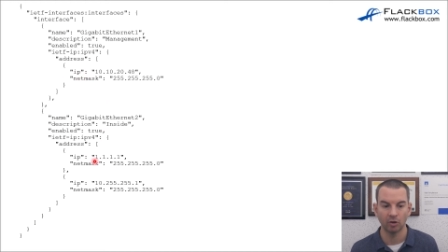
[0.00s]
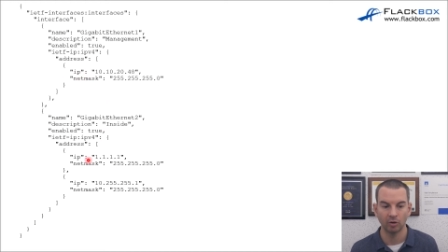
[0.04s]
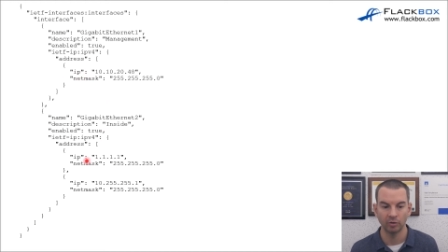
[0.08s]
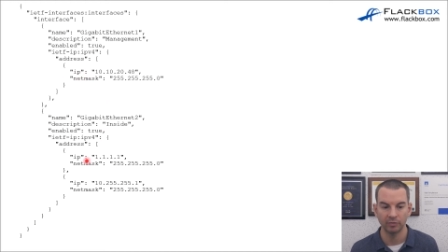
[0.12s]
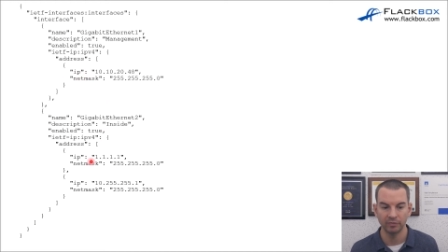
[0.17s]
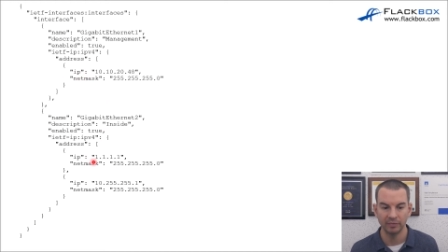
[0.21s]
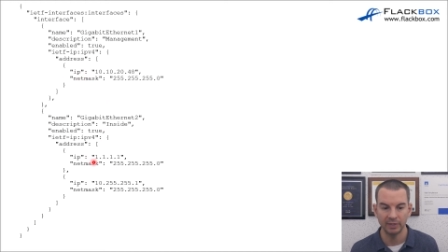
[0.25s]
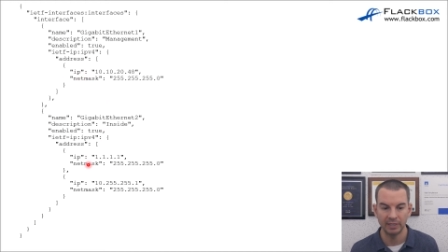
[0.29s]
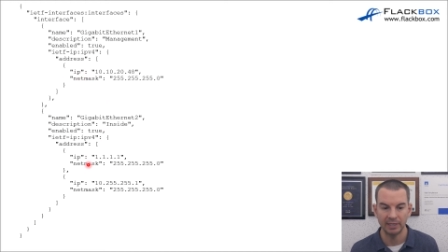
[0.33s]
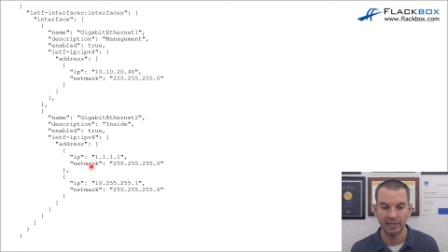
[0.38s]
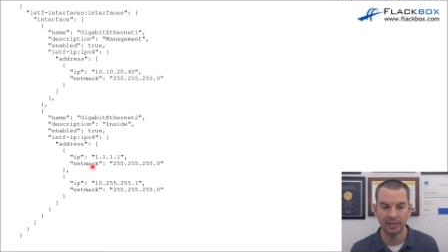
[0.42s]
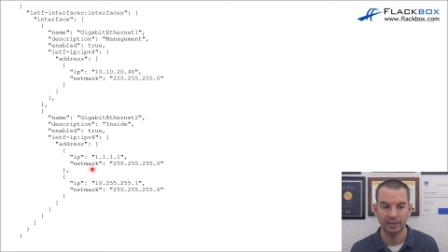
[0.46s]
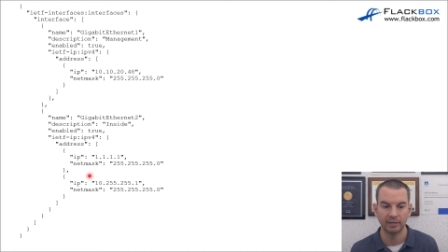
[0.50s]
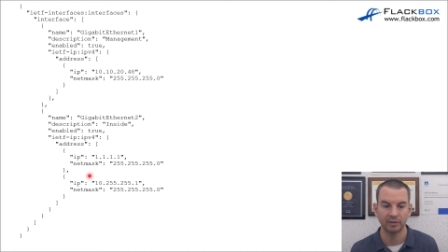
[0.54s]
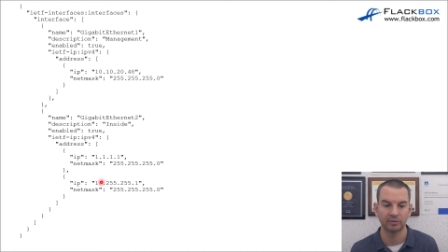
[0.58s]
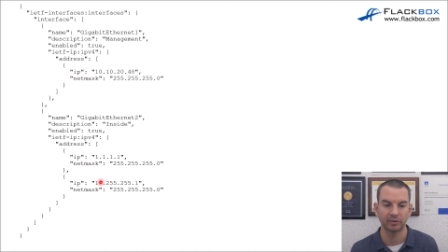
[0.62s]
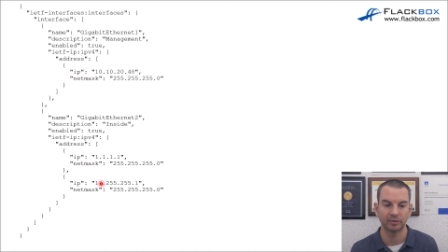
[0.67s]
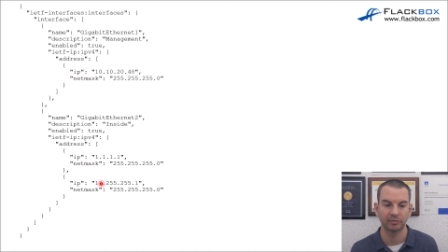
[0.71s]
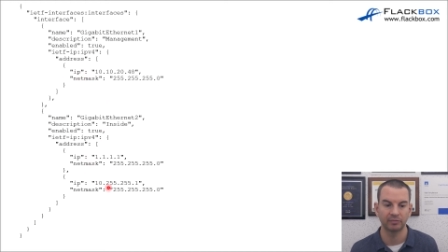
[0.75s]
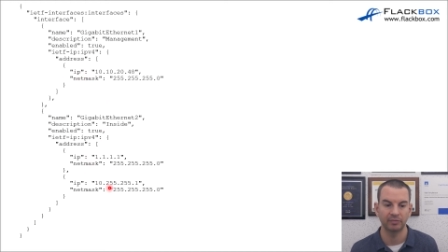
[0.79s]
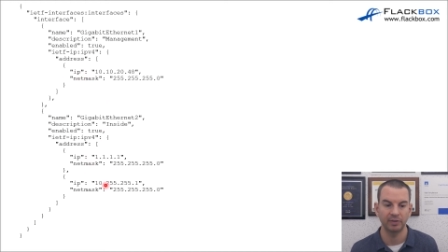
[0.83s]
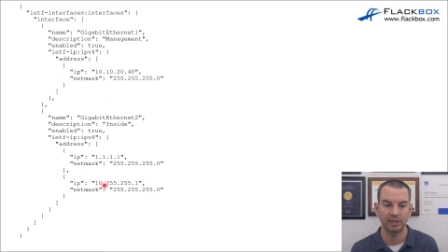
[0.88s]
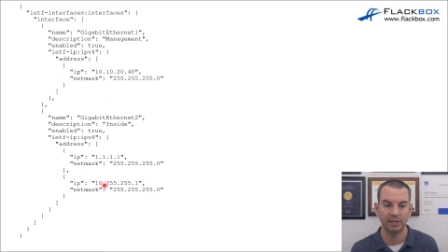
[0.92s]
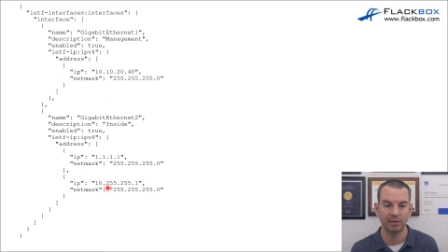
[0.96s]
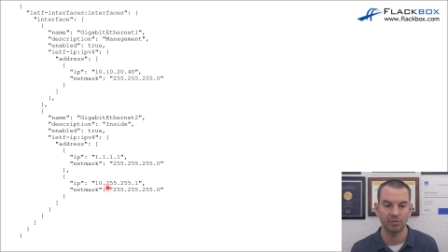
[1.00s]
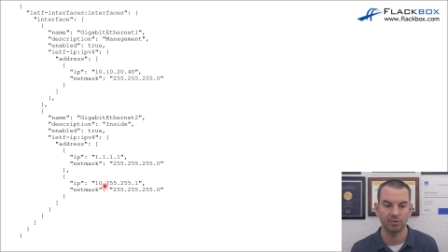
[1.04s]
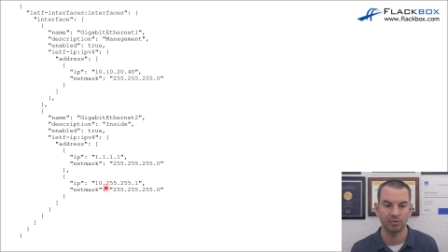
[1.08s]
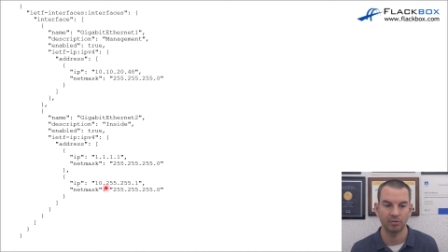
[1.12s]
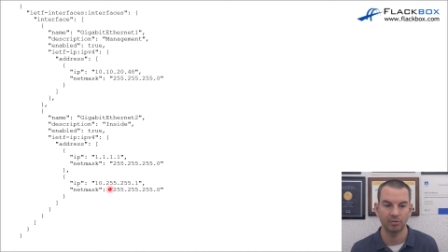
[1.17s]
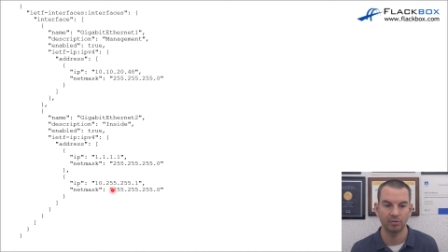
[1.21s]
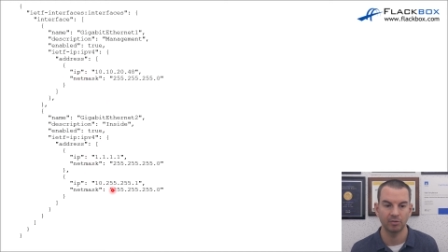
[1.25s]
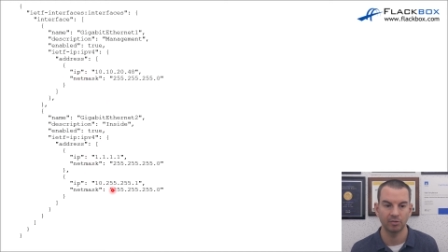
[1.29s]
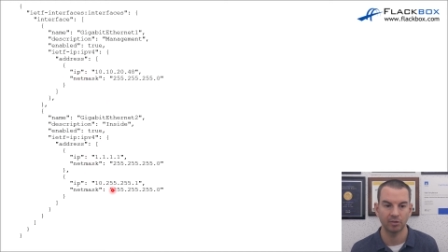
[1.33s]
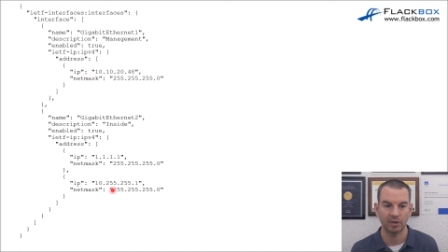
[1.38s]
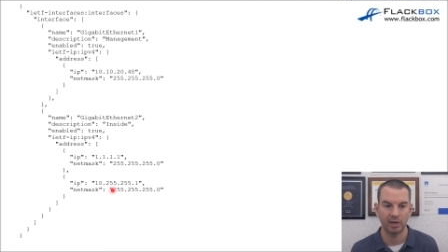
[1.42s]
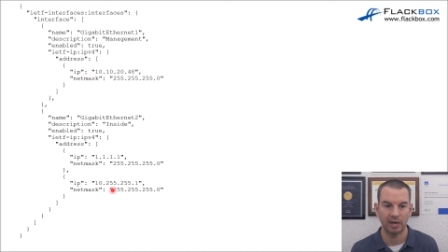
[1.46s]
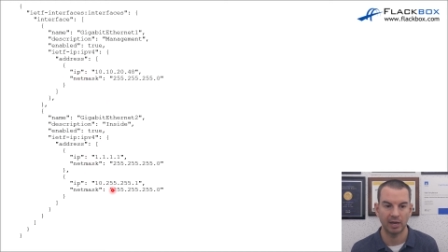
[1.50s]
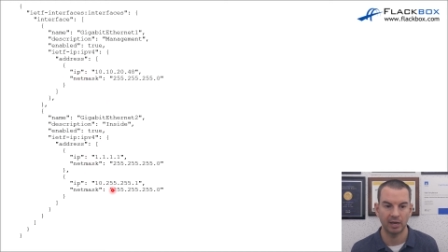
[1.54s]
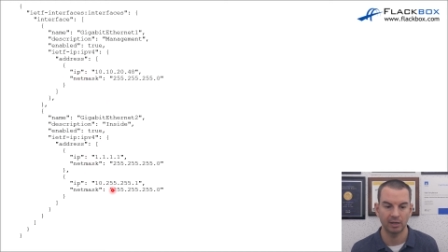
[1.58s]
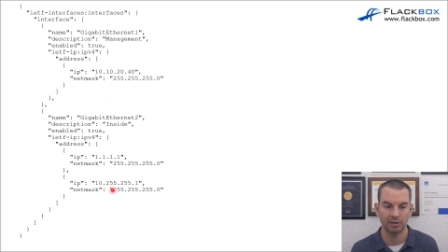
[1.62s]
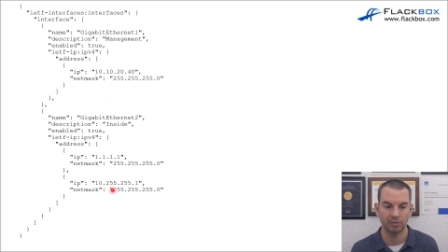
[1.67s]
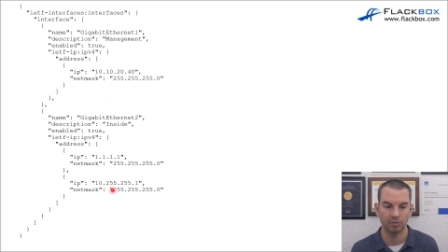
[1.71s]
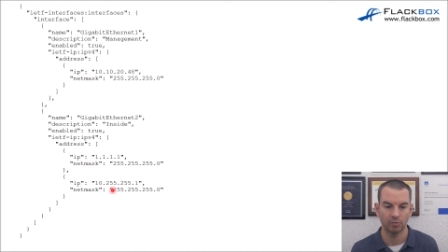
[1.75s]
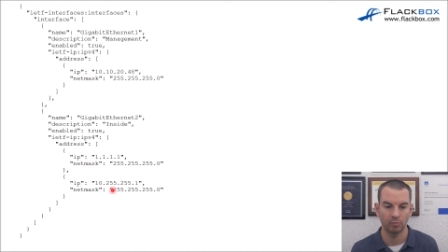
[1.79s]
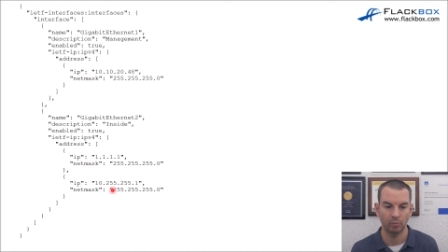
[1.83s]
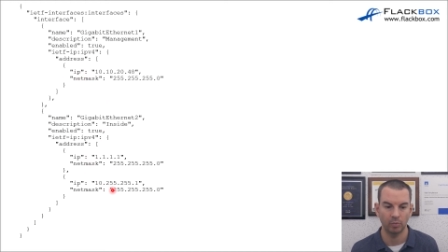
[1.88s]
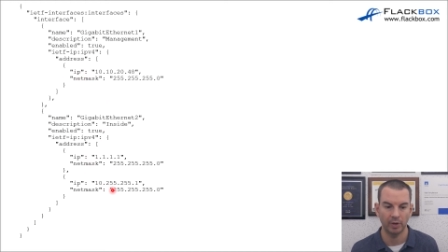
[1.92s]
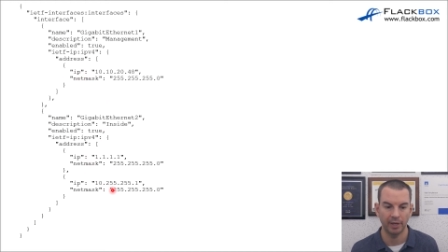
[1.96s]
on the interfaces
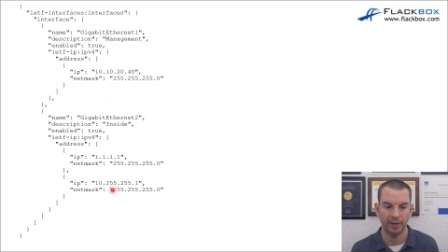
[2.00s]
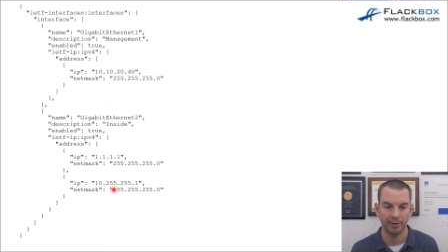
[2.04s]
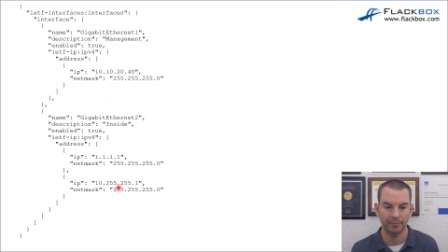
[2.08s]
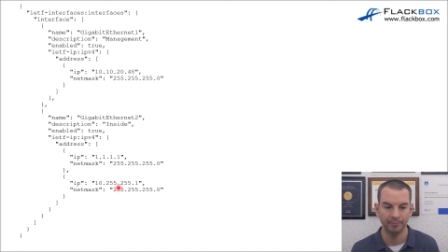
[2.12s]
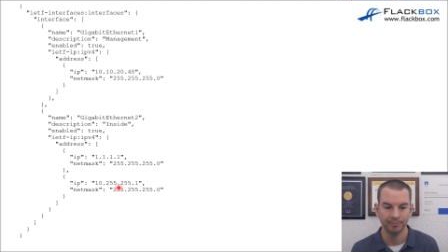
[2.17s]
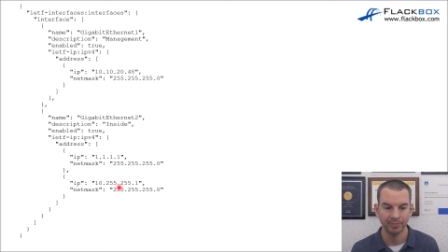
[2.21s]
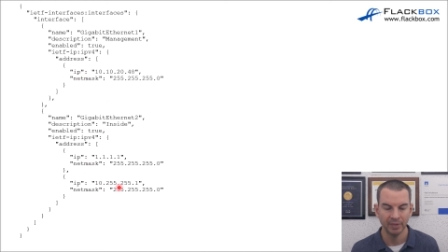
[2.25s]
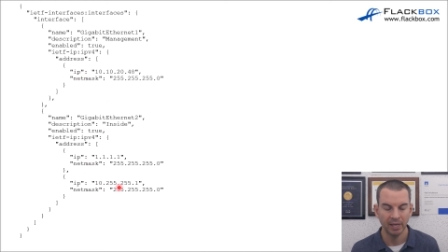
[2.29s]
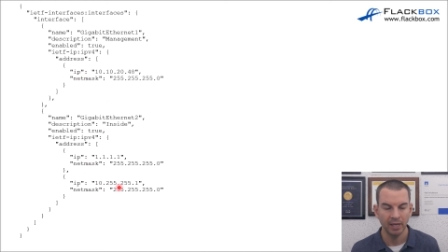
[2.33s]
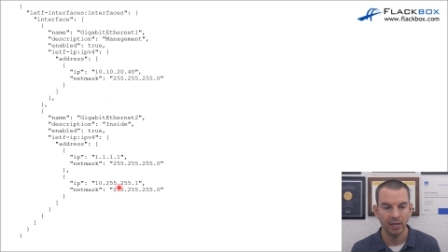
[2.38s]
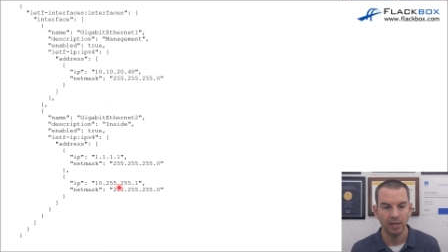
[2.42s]
as well.